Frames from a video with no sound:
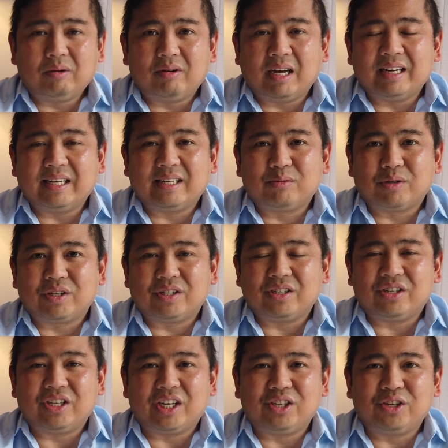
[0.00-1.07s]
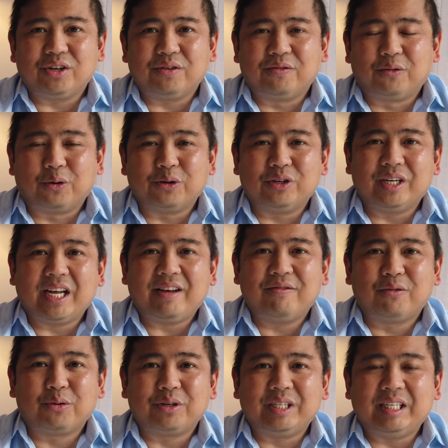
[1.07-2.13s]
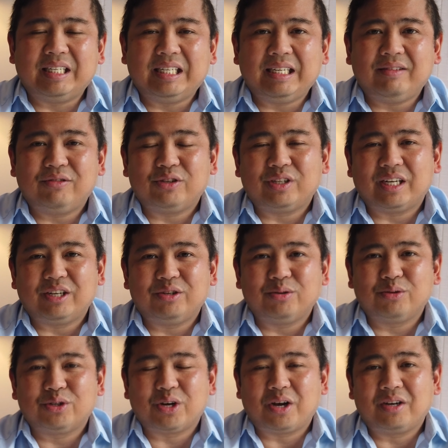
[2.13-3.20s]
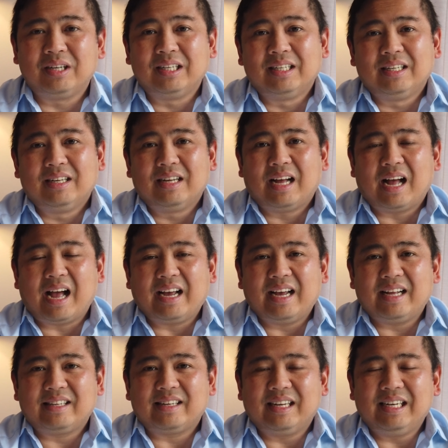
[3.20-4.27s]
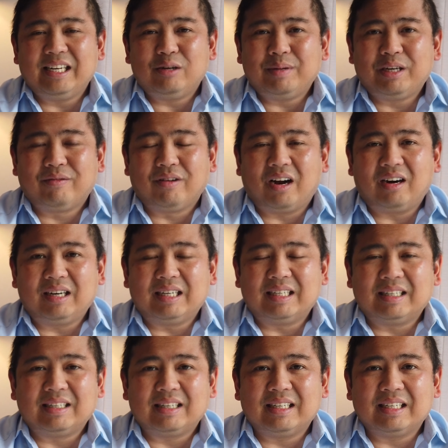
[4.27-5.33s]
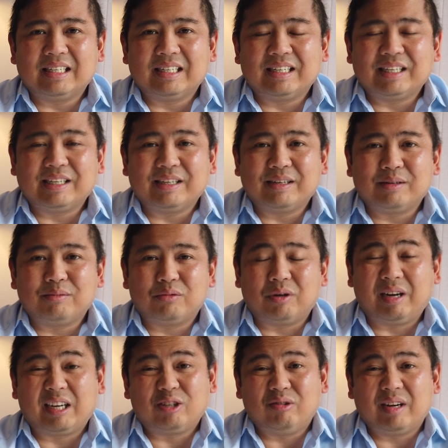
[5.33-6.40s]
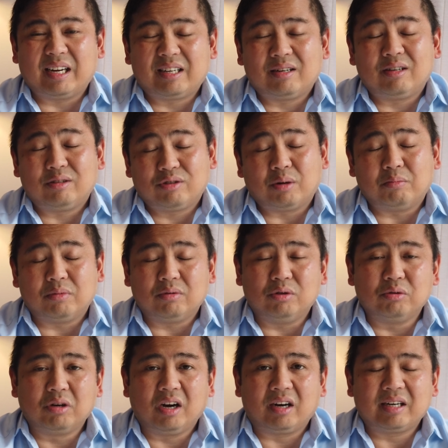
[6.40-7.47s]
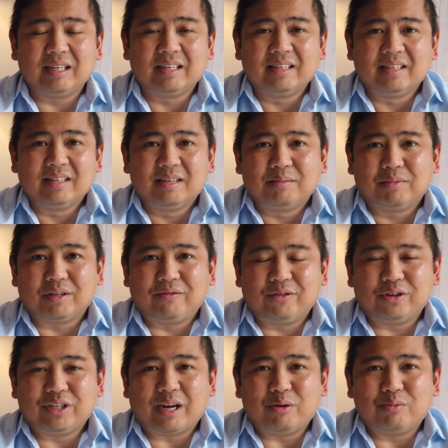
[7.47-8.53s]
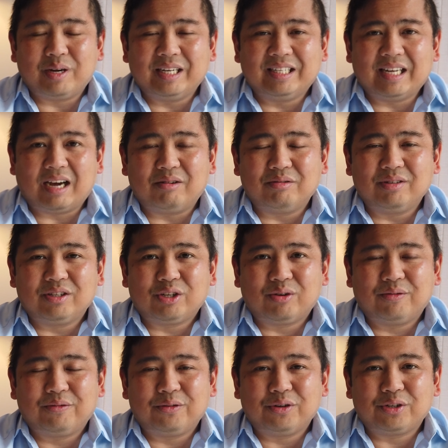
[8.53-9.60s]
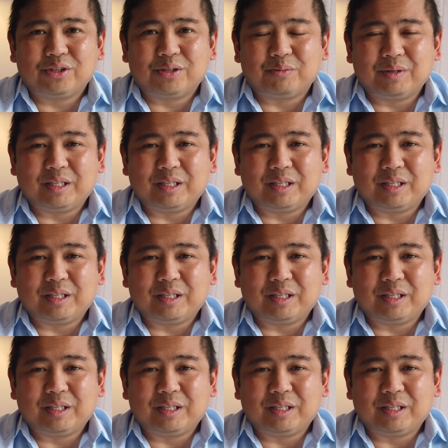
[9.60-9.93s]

Well, and that was the session for today, 40 Thieves. As you saw, I had a little bit of luck. Uh, well, actually, I had some good luck. But first, I went down. So, first,